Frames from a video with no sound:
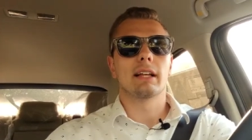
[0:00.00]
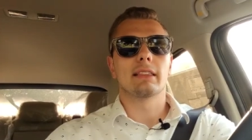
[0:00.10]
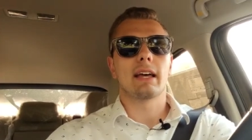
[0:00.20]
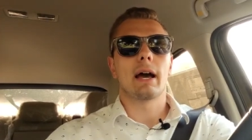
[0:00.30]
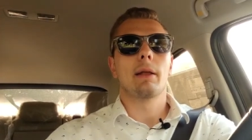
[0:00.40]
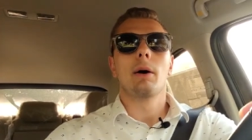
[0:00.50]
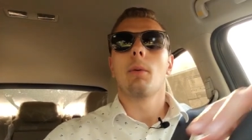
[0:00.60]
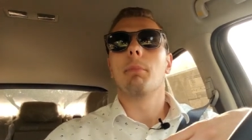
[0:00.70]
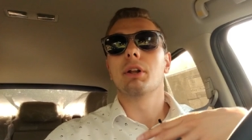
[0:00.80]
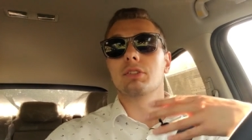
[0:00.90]
like that.
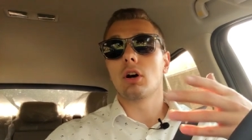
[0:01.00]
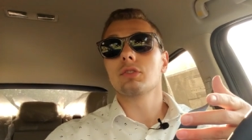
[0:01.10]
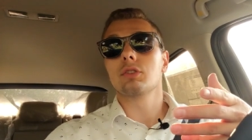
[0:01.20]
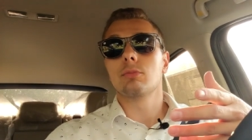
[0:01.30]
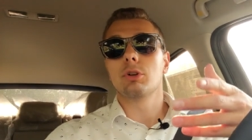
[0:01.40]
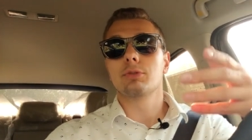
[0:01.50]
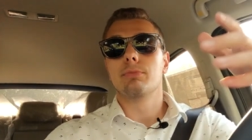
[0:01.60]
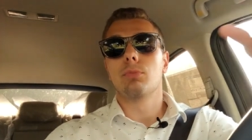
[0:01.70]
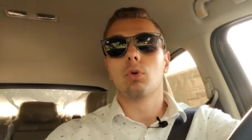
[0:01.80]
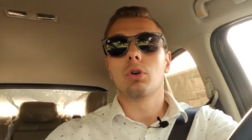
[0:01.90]
But it's also much
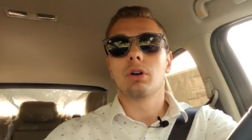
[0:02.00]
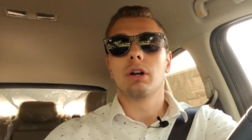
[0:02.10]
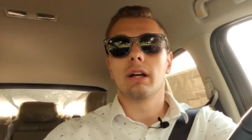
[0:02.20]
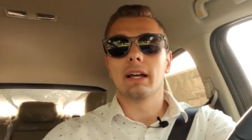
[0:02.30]
more